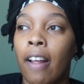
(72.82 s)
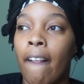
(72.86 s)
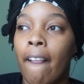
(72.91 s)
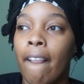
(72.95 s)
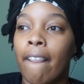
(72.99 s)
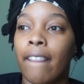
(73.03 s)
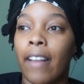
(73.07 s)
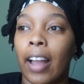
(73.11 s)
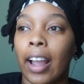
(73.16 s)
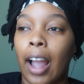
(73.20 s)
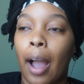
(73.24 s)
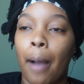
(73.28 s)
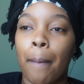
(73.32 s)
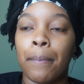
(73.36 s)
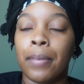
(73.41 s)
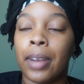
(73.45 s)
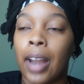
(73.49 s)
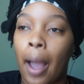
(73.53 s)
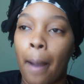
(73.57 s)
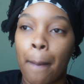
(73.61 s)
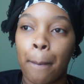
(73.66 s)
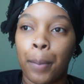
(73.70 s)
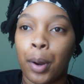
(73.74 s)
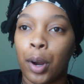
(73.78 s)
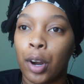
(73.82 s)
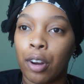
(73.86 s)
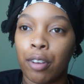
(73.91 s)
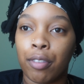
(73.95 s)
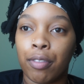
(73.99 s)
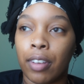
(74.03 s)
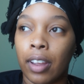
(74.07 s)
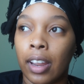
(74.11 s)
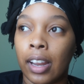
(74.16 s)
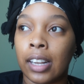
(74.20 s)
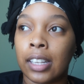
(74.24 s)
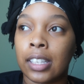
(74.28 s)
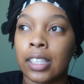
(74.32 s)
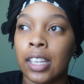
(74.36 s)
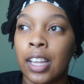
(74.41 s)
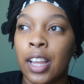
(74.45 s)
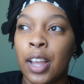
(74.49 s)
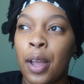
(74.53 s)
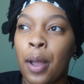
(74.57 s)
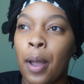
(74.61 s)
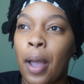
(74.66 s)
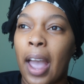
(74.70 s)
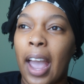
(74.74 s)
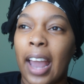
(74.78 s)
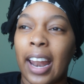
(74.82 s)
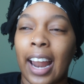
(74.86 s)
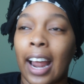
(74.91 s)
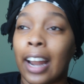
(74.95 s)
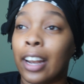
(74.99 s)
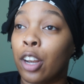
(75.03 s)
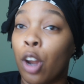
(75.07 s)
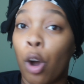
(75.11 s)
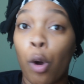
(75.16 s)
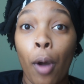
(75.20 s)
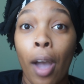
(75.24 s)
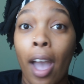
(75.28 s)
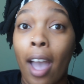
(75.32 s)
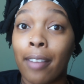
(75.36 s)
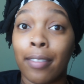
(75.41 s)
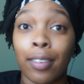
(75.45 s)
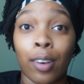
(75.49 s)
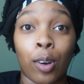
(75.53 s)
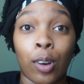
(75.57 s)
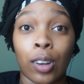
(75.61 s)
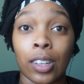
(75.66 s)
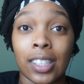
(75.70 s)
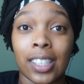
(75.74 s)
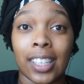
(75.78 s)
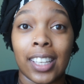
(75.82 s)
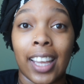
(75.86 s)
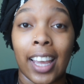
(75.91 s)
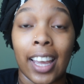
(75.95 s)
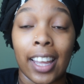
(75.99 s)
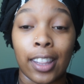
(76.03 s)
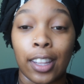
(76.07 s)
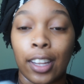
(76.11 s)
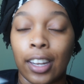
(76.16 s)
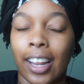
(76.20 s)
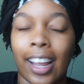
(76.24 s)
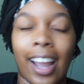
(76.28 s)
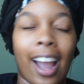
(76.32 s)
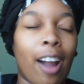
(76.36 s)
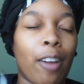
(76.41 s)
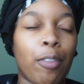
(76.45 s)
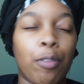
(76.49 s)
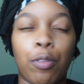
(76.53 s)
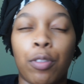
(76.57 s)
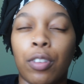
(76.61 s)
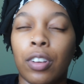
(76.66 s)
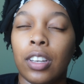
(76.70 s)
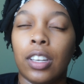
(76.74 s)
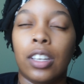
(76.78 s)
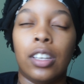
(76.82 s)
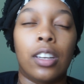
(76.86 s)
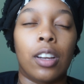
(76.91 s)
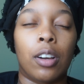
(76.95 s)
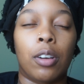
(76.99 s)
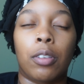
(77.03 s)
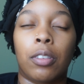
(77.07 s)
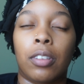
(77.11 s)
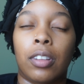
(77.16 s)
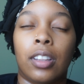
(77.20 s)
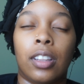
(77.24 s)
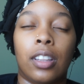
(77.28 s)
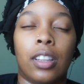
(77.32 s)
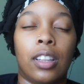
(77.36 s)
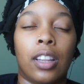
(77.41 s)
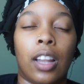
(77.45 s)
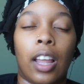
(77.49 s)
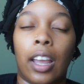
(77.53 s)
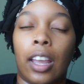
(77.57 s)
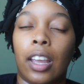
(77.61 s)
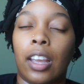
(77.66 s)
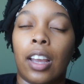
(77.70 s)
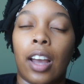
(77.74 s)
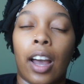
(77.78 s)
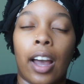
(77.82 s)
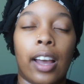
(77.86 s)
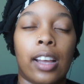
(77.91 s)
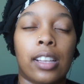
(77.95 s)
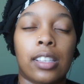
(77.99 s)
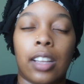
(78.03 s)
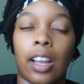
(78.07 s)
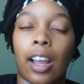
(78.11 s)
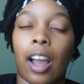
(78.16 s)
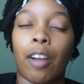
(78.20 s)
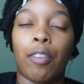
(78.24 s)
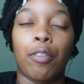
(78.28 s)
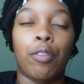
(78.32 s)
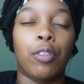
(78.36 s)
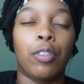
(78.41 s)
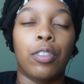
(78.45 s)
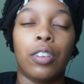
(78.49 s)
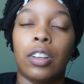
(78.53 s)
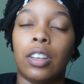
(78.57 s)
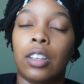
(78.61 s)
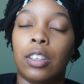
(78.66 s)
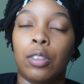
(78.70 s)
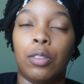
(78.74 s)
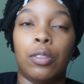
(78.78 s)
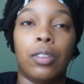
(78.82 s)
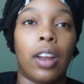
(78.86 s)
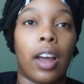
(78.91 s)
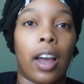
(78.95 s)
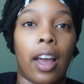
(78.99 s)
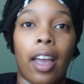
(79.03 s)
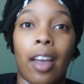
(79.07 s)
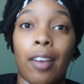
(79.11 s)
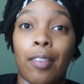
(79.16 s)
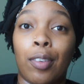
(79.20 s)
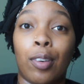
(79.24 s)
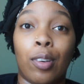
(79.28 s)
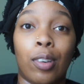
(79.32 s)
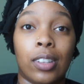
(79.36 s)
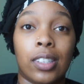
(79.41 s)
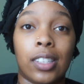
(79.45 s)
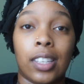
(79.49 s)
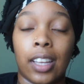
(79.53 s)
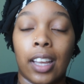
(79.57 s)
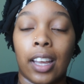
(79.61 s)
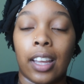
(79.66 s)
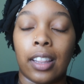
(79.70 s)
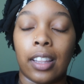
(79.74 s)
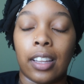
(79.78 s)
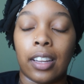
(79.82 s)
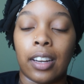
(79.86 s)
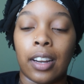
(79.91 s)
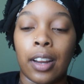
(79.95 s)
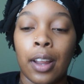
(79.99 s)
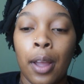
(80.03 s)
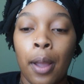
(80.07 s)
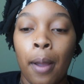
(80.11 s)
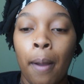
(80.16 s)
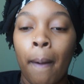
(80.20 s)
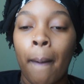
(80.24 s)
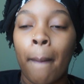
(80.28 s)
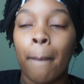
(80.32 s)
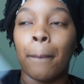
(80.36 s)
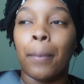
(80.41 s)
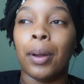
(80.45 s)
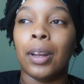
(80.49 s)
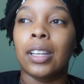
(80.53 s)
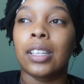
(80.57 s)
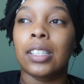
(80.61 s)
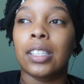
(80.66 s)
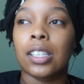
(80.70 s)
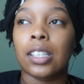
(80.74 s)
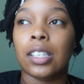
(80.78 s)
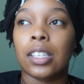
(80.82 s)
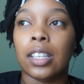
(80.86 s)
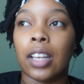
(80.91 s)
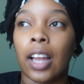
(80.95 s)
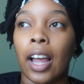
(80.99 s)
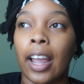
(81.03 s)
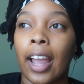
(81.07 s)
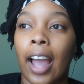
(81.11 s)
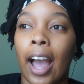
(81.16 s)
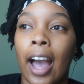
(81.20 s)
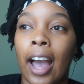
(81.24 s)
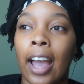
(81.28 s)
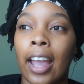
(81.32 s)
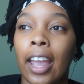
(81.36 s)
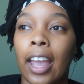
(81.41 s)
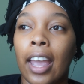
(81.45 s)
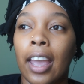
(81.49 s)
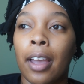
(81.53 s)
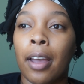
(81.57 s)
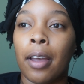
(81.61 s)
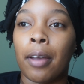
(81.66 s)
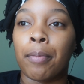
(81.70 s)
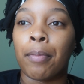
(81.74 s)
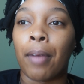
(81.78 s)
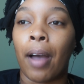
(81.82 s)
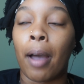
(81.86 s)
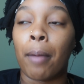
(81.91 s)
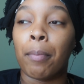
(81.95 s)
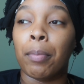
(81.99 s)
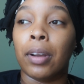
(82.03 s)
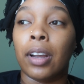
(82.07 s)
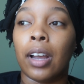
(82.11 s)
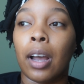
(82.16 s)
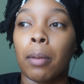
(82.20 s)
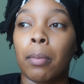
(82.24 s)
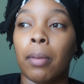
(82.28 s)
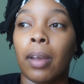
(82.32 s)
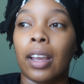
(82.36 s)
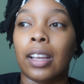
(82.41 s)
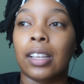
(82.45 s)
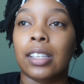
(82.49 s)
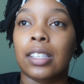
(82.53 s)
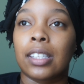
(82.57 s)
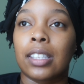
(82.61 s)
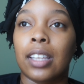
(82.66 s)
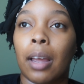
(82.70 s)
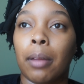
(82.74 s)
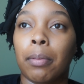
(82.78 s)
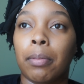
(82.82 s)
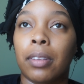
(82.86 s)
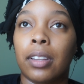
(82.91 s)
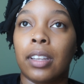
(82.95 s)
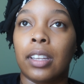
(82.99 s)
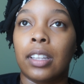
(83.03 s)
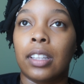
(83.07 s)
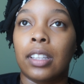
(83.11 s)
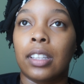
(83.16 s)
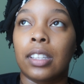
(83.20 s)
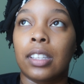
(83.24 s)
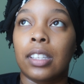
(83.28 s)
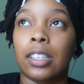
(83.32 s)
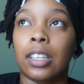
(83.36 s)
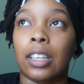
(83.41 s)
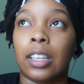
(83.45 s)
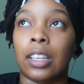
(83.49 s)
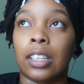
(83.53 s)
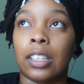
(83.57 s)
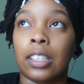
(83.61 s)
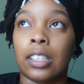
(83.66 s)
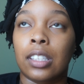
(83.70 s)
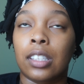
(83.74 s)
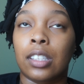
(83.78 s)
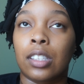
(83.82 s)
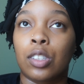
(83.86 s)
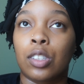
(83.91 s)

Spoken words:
Like, I'm not perfect and I don't have it all together. Like, I really don't. Like, guys, like, I really do not have it all together. But it's just like I have become accepting